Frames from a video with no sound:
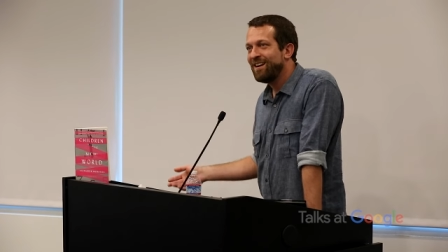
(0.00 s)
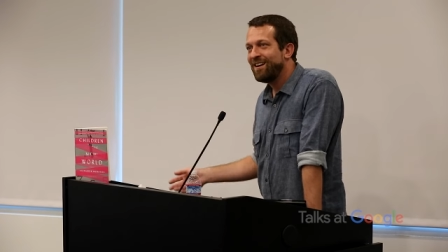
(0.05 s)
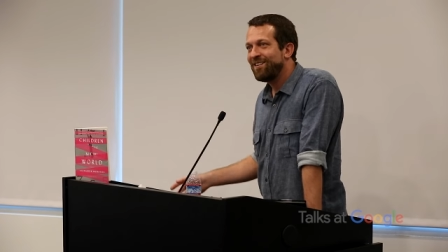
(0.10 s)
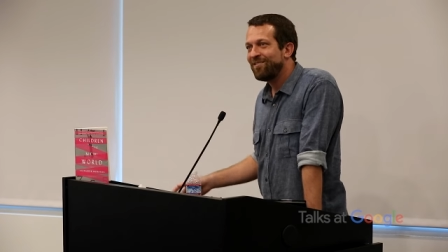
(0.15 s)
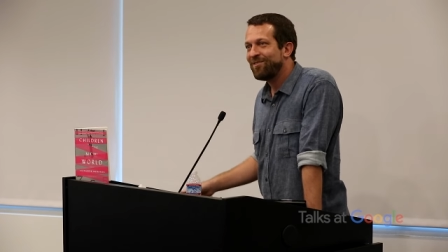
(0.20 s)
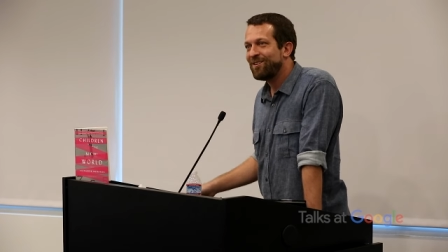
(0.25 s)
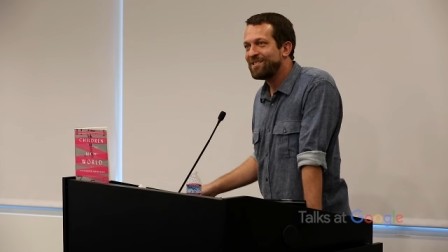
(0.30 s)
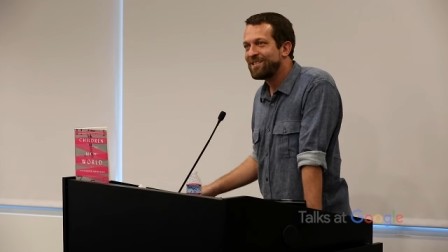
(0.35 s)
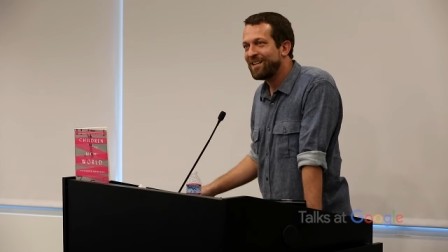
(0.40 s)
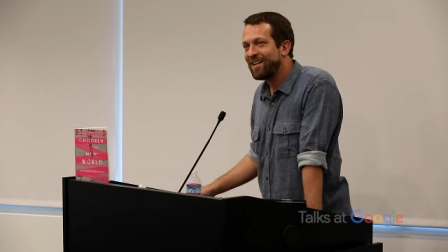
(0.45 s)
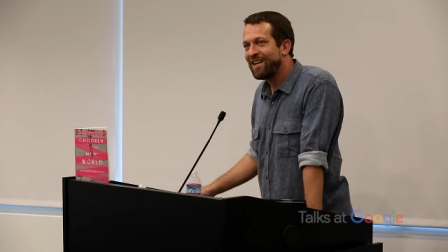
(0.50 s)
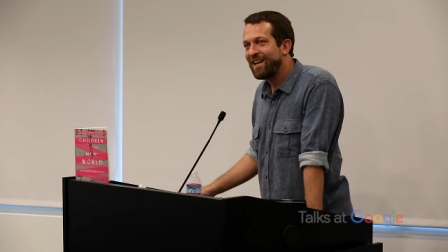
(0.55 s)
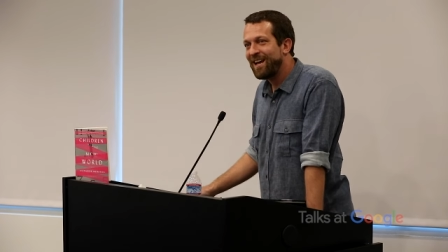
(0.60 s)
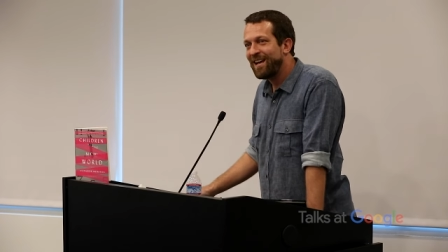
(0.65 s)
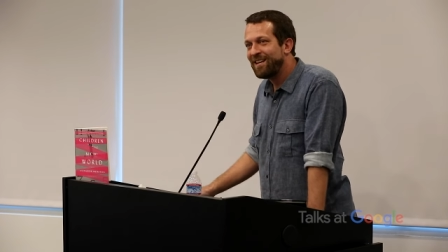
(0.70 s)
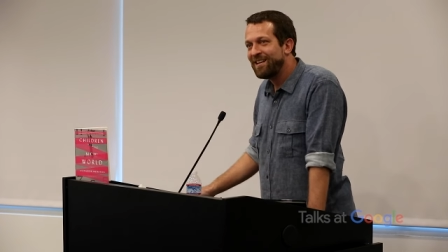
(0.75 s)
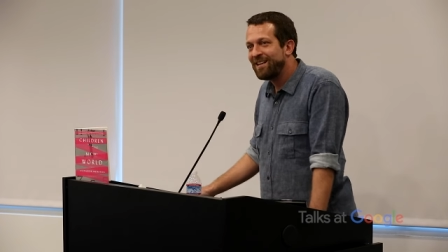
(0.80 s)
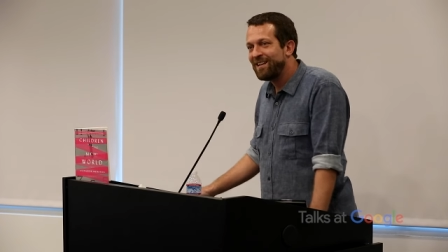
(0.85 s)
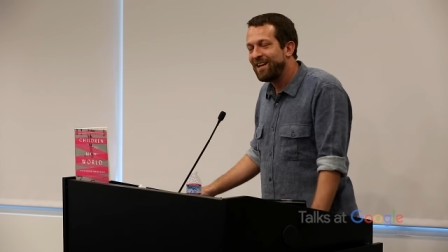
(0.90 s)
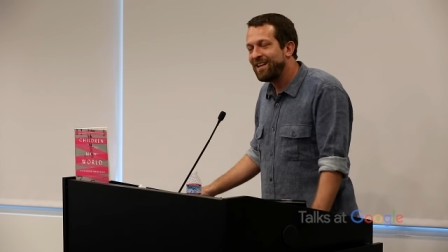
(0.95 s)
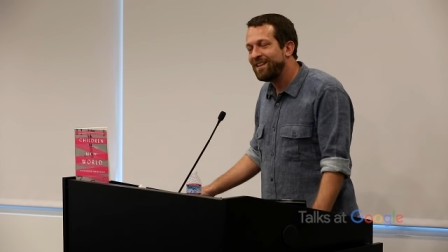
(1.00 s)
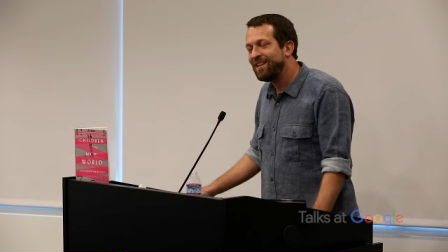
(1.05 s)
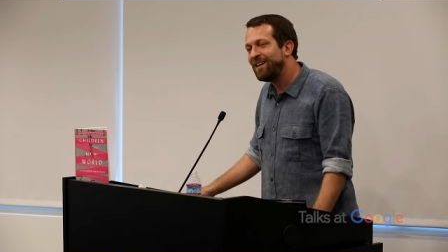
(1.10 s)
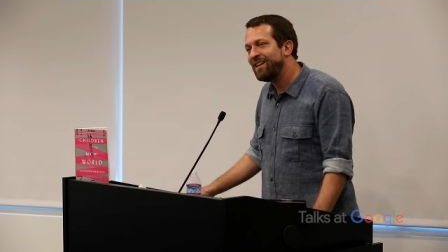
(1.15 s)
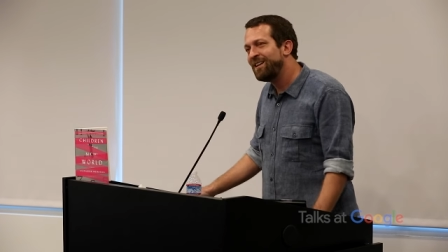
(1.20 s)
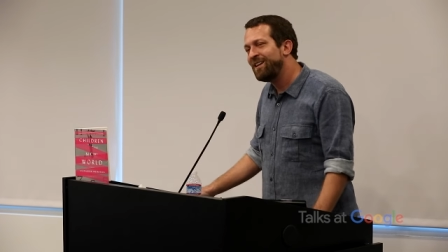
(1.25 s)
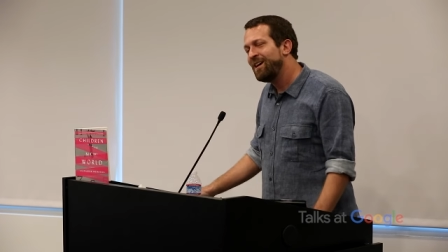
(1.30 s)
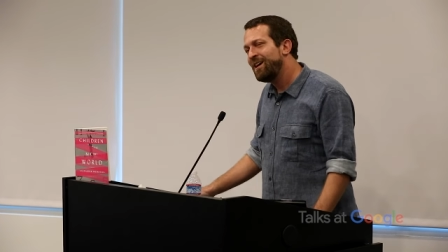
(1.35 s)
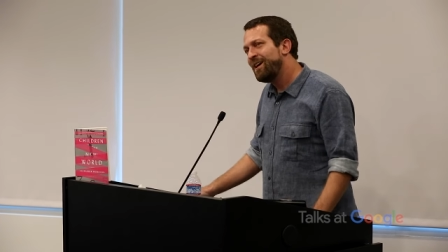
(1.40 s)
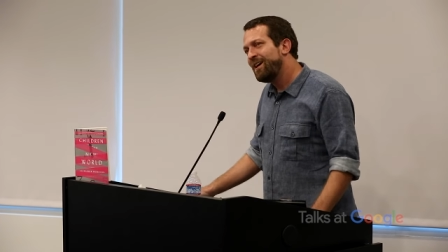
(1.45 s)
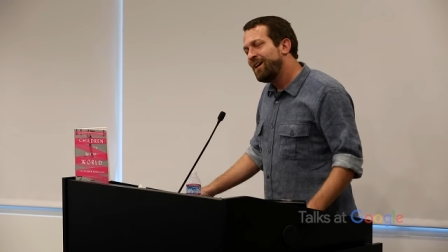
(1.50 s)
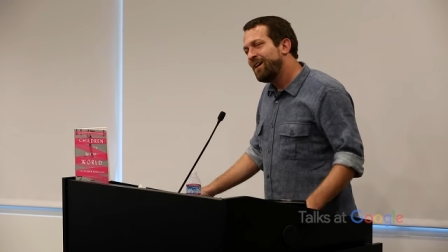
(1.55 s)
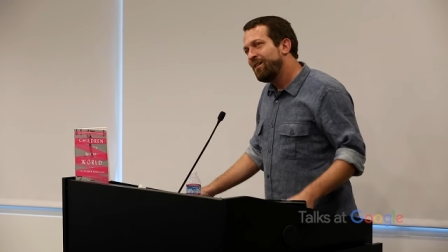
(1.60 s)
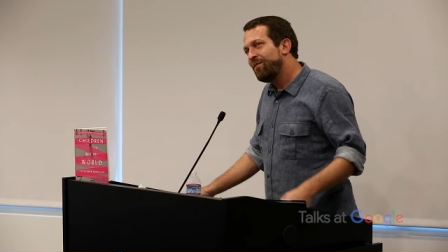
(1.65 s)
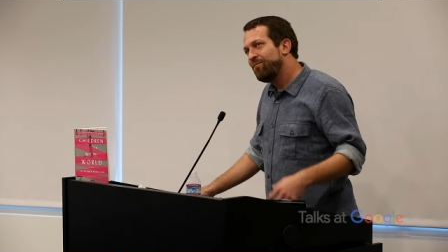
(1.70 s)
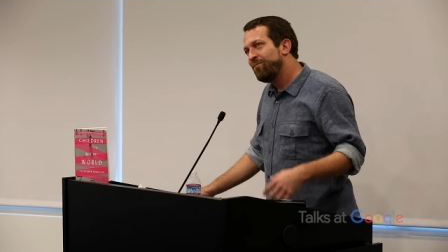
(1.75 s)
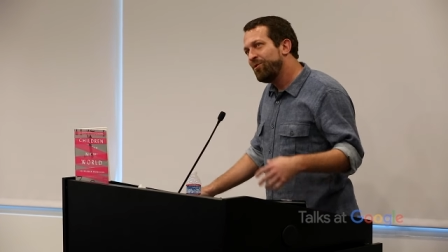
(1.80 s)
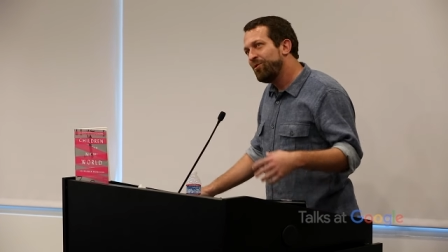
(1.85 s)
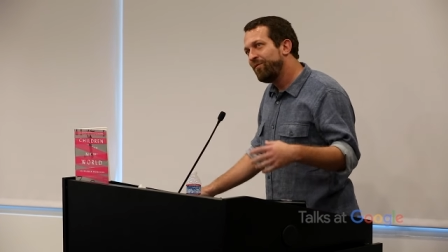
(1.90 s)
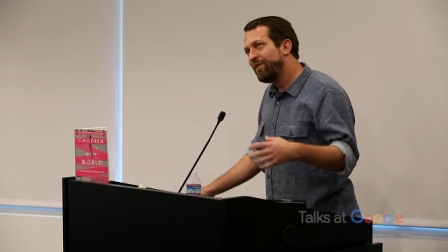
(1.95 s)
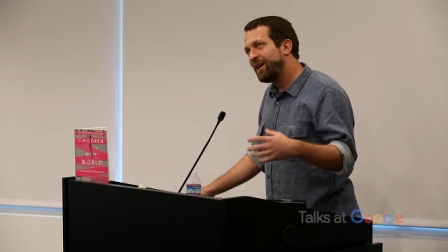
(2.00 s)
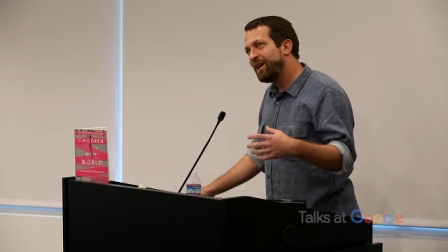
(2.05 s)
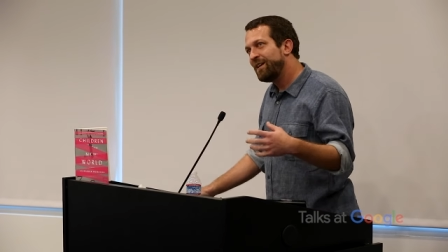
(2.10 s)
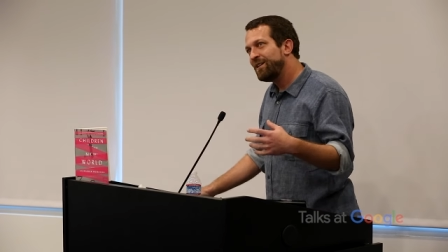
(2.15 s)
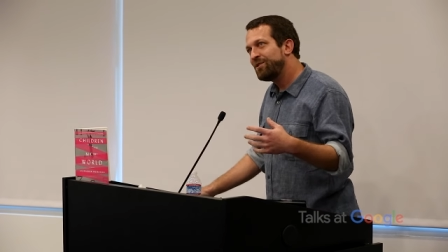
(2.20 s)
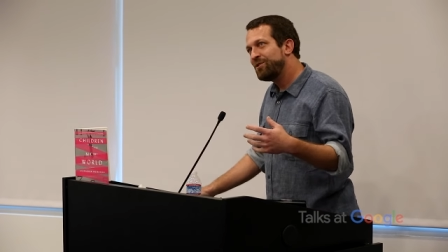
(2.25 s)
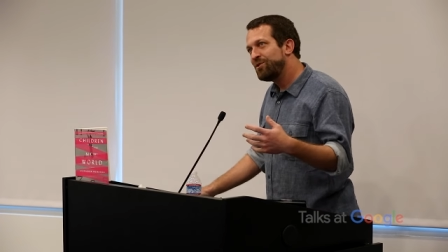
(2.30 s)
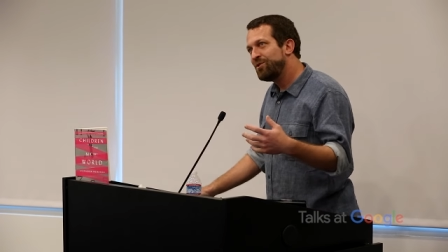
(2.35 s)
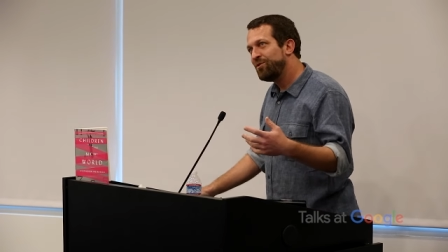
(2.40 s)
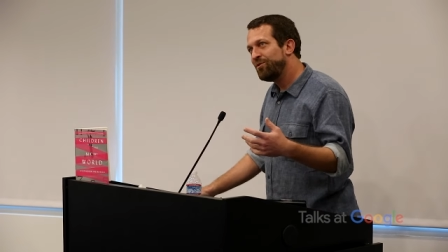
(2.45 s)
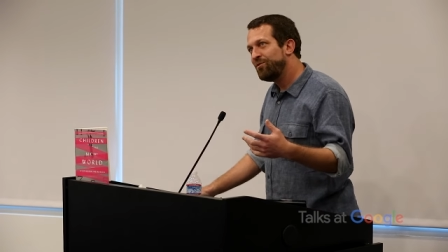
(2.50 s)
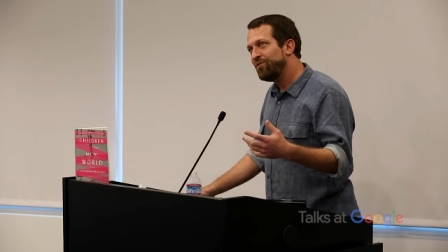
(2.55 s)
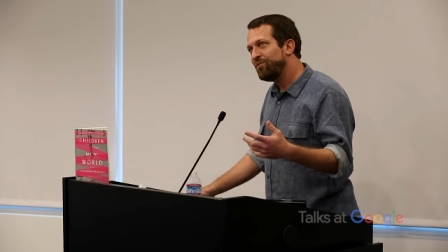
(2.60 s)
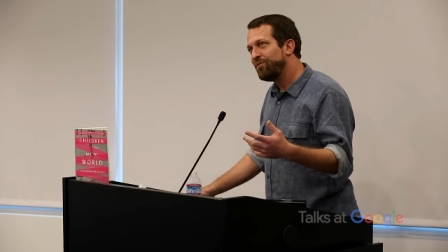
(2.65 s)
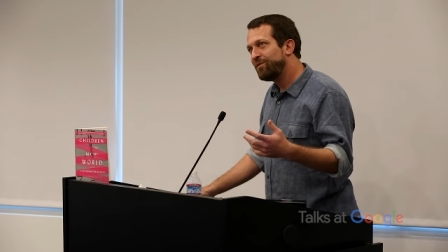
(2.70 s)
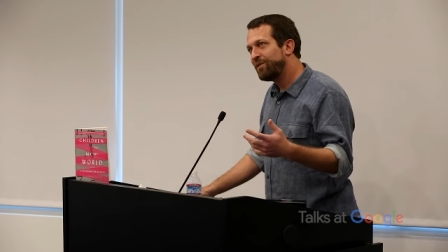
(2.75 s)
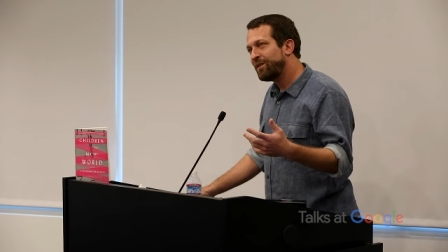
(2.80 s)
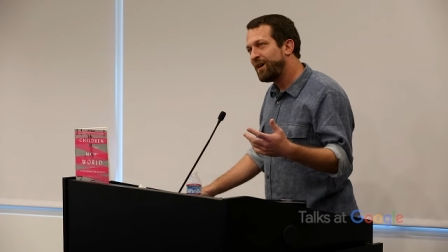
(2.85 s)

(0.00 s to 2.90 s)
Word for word: recently and and then moving into